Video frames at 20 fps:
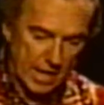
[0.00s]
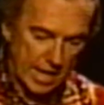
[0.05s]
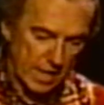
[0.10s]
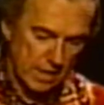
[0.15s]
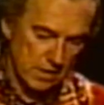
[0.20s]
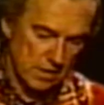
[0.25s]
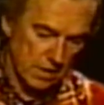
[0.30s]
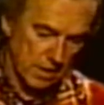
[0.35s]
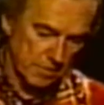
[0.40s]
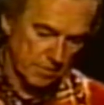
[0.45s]

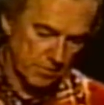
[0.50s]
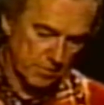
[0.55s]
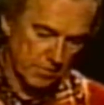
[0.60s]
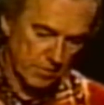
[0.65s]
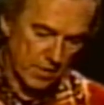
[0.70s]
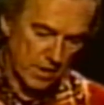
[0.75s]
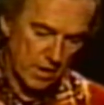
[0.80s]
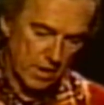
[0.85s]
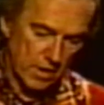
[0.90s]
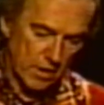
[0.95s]
Maslin
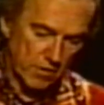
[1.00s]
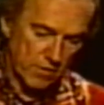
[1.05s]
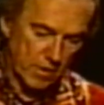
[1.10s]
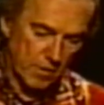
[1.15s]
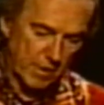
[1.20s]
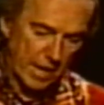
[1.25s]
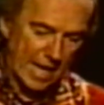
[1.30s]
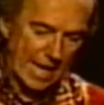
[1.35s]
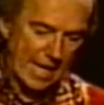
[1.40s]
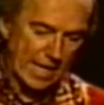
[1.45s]

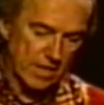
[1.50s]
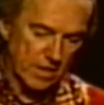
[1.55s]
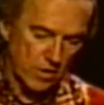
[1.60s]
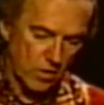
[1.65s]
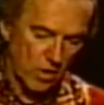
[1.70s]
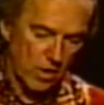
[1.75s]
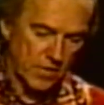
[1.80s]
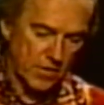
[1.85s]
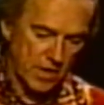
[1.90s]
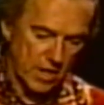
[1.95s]
from Ada,
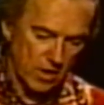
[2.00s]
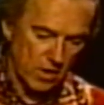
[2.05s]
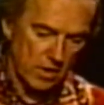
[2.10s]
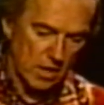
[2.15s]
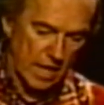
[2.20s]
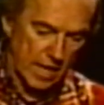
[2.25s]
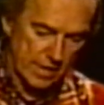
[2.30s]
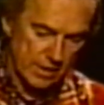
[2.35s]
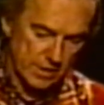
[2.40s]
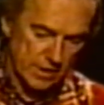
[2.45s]
North
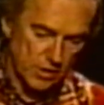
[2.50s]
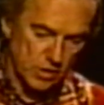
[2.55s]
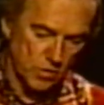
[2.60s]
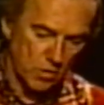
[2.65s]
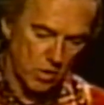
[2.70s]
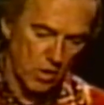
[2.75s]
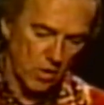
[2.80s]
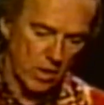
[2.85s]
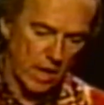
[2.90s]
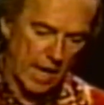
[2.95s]
Carolina says,
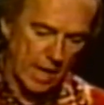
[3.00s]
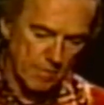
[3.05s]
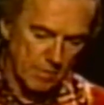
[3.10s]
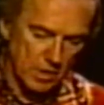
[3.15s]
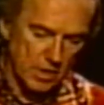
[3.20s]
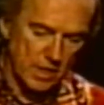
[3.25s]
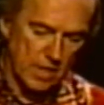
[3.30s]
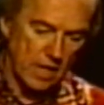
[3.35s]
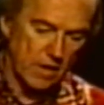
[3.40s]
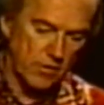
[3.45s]
quote, I
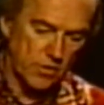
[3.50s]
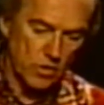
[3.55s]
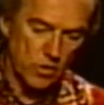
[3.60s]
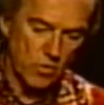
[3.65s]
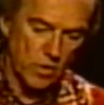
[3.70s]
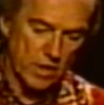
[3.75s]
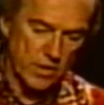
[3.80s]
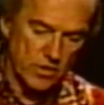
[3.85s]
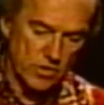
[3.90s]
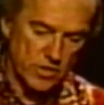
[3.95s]
believe you
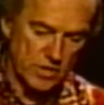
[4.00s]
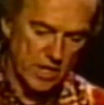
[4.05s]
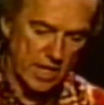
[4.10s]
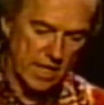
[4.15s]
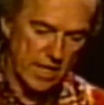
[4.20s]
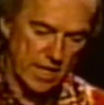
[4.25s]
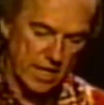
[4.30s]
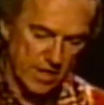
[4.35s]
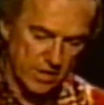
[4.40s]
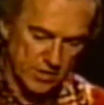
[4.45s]
when you
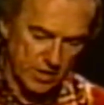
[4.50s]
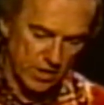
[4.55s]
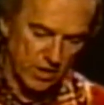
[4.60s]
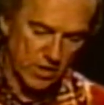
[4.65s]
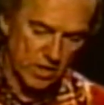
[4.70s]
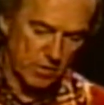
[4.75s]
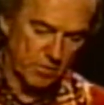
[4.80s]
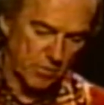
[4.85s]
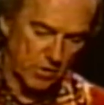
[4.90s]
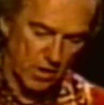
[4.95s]
say he is a
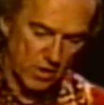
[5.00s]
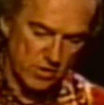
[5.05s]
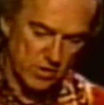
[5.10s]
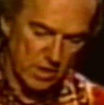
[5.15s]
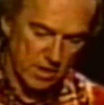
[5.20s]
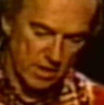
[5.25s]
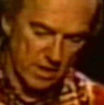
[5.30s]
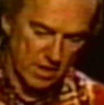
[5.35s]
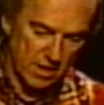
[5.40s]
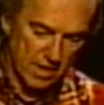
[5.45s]
good
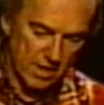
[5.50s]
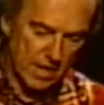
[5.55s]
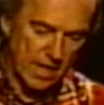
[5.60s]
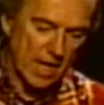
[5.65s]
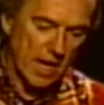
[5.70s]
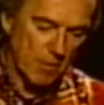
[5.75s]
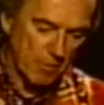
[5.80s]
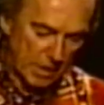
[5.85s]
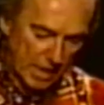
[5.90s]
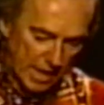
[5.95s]
person,
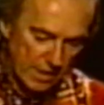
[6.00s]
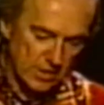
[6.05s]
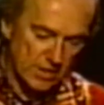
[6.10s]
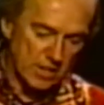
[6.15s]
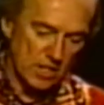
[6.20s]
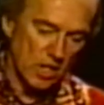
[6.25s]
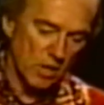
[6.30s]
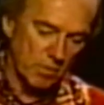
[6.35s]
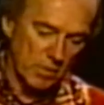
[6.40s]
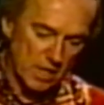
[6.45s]
but I
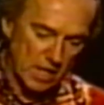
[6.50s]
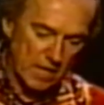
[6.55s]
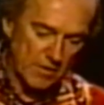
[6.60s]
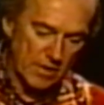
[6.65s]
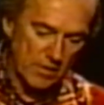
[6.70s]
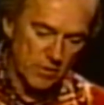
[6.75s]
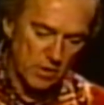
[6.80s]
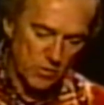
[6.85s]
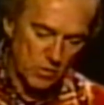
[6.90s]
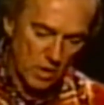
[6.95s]
still believe
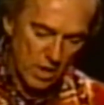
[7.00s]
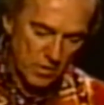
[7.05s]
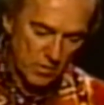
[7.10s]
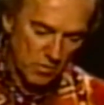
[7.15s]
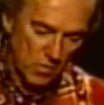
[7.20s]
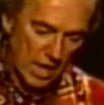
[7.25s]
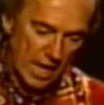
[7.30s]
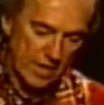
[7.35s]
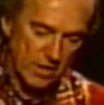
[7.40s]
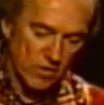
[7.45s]
he would
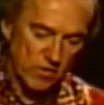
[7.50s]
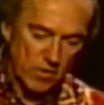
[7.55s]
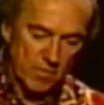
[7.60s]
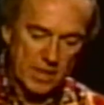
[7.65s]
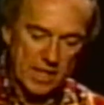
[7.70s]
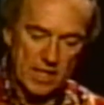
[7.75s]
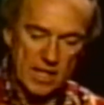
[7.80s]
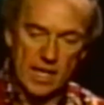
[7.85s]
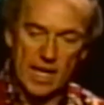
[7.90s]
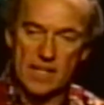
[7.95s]
run right over
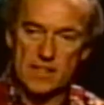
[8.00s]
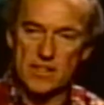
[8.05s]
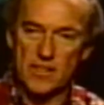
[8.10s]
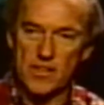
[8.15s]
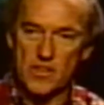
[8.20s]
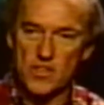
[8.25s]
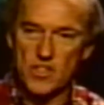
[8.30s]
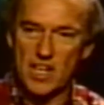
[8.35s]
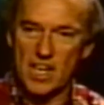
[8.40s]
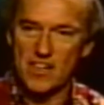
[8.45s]
me to get to
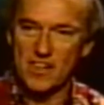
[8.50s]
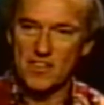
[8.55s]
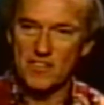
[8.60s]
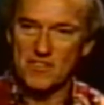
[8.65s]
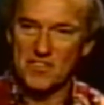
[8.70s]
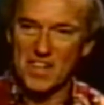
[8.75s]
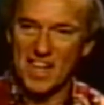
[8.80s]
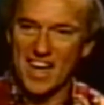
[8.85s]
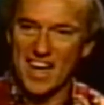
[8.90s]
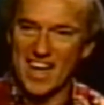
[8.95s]
the checkered
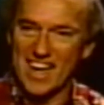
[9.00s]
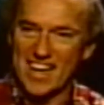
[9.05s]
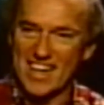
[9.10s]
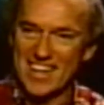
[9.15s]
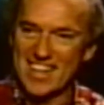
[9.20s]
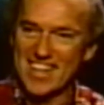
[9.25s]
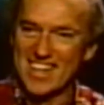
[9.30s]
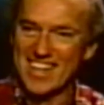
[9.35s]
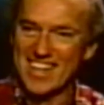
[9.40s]
flag.